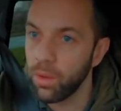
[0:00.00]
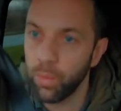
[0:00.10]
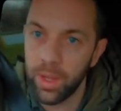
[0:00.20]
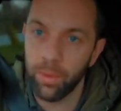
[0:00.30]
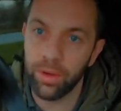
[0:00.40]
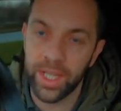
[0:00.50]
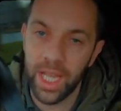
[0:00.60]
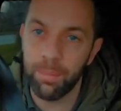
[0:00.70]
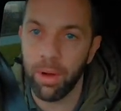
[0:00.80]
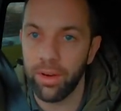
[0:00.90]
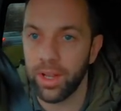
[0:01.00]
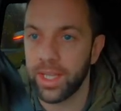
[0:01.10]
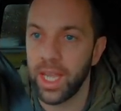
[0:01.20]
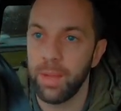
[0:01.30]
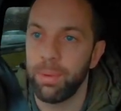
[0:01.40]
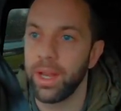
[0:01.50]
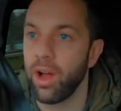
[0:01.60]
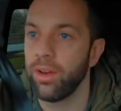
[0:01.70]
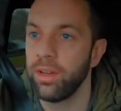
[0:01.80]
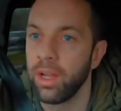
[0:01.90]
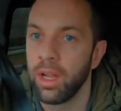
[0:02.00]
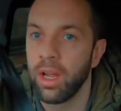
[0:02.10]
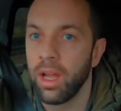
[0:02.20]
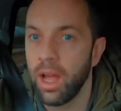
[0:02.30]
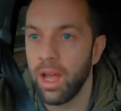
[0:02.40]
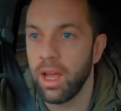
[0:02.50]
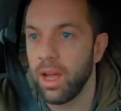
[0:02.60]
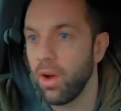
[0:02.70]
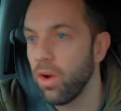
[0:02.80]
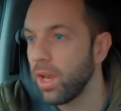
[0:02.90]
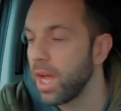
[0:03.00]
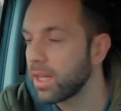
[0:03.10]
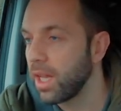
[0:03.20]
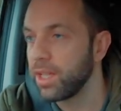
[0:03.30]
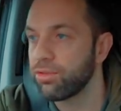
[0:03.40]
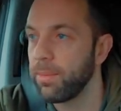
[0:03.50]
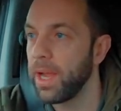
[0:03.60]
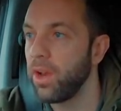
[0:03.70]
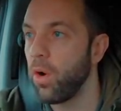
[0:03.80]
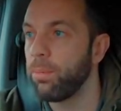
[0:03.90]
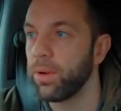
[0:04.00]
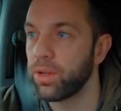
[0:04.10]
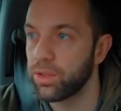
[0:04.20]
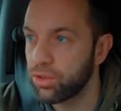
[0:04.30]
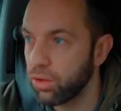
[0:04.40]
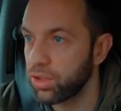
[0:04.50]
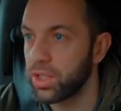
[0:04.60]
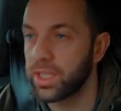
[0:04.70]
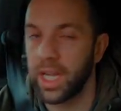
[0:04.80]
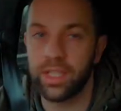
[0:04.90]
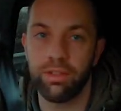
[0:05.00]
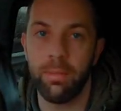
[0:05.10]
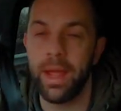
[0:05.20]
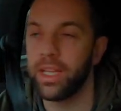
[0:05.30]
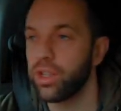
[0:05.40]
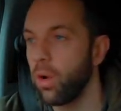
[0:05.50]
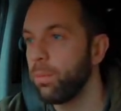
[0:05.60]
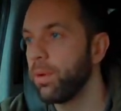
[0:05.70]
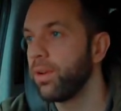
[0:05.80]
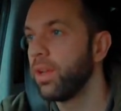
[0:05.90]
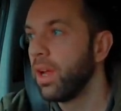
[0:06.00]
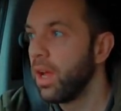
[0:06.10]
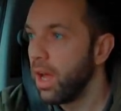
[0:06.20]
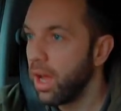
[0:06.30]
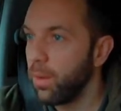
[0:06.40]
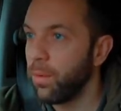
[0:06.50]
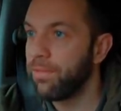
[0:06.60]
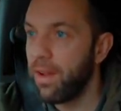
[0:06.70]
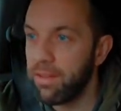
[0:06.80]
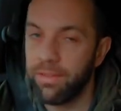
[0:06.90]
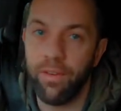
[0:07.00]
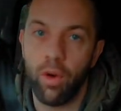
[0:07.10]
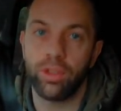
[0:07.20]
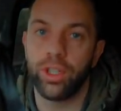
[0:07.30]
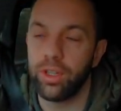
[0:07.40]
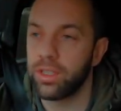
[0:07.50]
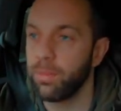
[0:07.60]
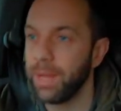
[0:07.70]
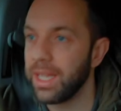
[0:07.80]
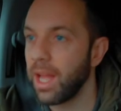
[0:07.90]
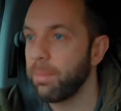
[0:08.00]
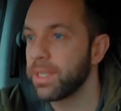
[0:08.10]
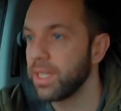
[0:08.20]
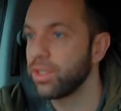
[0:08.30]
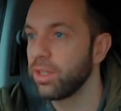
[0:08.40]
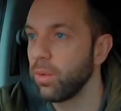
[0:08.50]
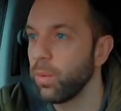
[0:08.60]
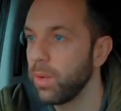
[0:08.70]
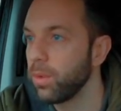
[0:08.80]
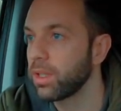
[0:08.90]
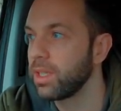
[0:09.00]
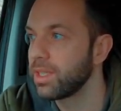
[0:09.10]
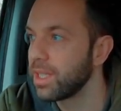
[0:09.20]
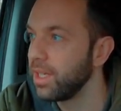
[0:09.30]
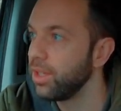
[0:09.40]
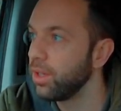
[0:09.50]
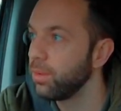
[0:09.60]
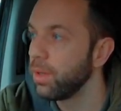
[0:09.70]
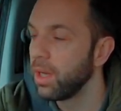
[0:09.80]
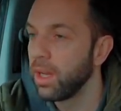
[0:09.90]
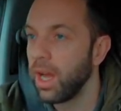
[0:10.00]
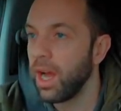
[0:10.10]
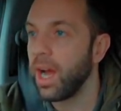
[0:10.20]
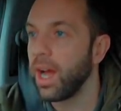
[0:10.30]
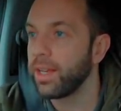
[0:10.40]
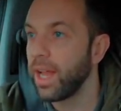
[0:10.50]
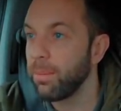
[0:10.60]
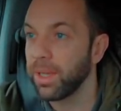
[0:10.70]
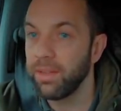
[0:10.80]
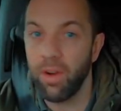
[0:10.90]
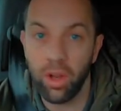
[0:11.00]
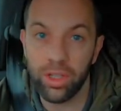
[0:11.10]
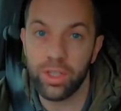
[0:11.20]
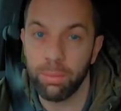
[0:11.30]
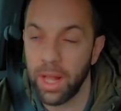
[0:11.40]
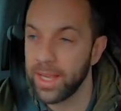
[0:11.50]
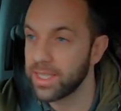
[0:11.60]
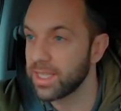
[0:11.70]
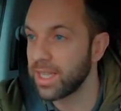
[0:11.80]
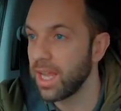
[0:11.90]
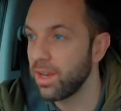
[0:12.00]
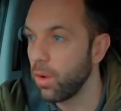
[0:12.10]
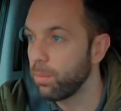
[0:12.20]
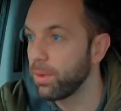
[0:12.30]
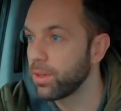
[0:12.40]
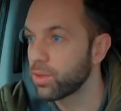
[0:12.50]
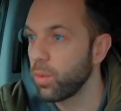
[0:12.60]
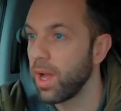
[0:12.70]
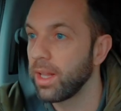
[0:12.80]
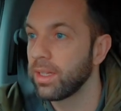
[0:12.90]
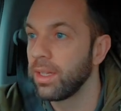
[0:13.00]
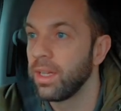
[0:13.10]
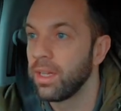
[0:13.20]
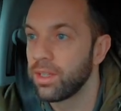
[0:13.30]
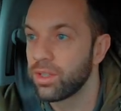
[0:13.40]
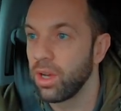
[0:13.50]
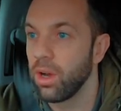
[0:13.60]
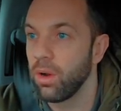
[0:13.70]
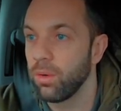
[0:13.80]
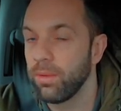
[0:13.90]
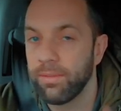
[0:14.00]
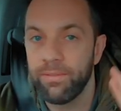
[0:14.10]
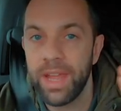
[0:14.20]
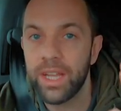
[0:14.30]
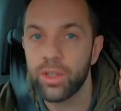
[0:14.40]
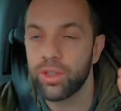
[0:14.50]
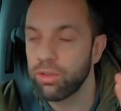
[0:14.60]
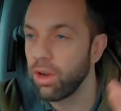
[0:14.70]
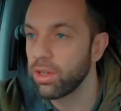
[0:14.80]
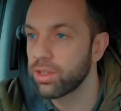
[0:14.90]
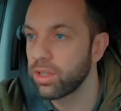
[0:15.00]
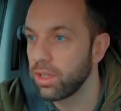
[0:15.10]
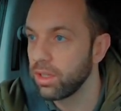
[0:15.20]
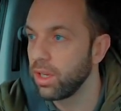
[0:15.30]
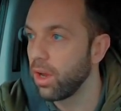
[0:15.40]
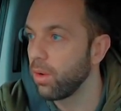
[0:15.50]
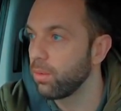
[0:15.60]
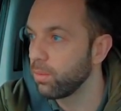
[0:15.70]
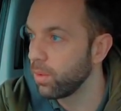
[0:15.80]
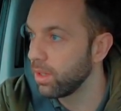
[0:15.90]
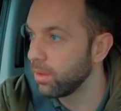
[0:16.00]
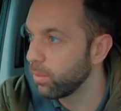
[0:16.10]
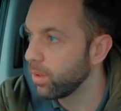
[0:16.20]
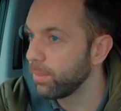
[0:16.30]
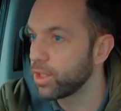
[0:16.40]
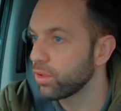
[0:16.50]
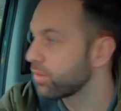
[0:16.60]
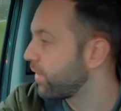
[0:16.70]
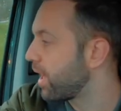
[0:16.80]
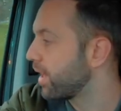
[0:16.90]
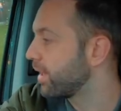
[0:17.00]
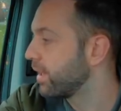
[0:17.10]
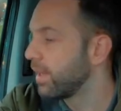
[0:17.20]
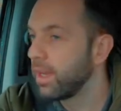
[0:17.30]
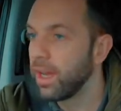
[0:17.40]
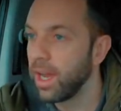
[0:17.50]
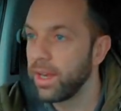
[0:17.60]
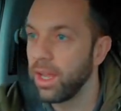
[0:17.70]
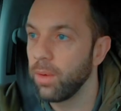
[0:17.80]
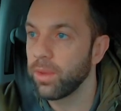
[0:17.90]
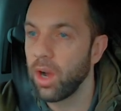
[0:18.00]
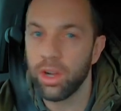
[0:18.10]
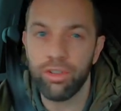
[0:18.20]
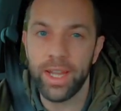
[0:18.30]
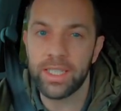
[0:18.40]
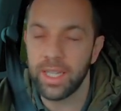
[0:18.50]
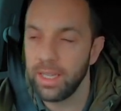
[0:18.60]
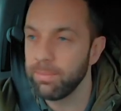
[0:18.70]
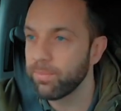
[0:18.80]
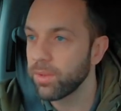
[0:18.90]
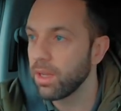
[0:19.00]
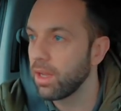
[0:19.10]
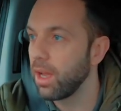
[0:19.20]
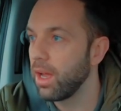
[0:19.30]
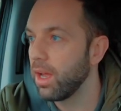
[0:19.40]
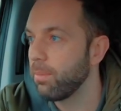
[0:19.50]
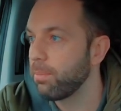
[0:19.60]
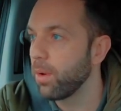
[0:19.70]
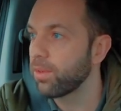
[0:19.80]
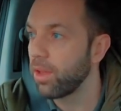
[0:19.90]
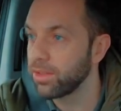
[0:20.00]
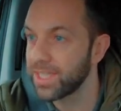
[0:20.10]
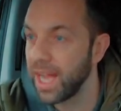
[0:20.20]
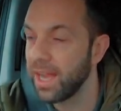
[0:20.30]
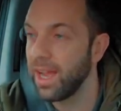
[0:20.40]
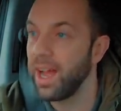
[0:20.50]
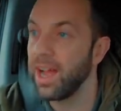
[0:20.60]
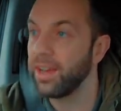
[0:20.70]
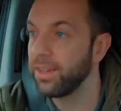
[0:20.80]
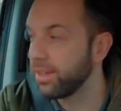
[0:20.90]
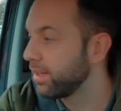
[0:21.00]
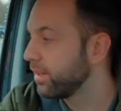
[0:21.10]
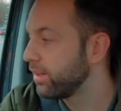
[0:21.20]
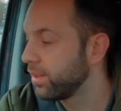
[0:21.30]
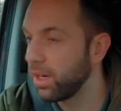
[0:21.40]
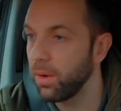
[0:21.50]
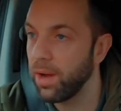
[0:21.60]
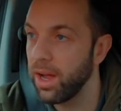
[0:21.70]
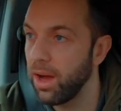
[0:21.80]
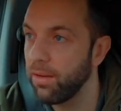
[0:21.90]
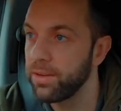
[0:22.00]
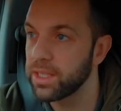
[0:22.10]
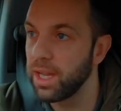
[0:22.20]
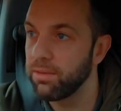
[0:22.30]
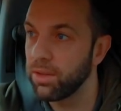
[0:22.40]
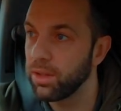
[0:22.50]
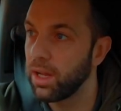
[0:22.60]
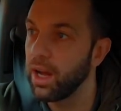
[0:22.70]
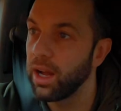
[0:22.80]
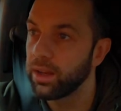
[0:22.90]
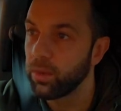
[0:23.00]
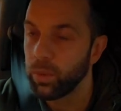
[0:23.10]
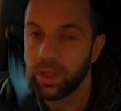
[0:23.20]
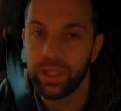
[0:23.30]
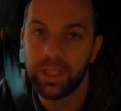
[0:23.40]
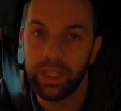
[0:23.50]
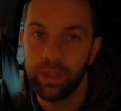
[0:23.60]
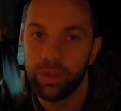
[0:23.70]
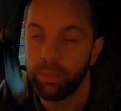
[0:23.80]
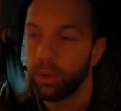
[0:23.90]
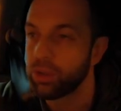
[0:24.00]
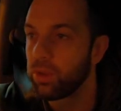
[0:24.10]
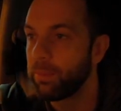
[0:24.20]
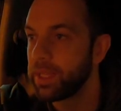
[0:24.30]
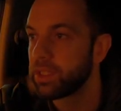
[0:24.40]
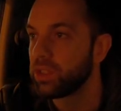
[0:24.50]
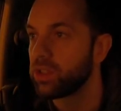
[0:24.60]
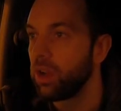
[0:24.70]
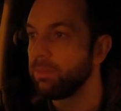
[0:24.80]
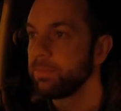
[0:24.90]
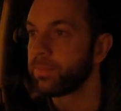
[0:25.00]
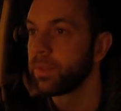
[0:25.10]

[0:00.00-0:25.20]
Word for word: We will keep on keeping on. Uh, all our clients remain open. Construction sector remains open. Uh, we're very fortunate to be in that position that we will continue. And I believe all the suppliers are staying open as well. So fingers crossed, you know, we're, we'll be just fine. And uh, we've got a great team. Uh, both on site and, you know, at office level, and we'll continue to push the business on.